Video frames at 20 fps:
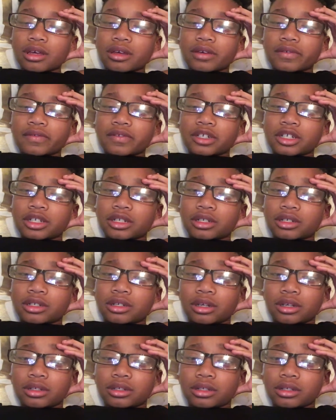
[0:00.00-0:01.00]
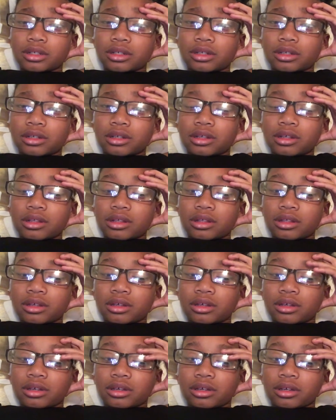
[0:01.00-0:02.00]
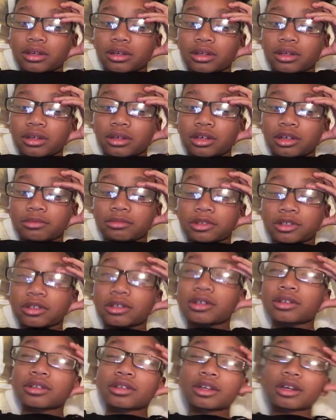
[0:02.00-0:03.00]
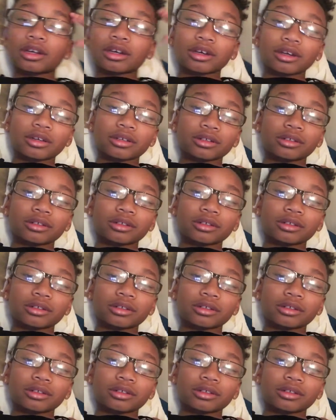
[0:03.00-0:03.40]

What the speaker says: If she doesn't, then I'm just gonna get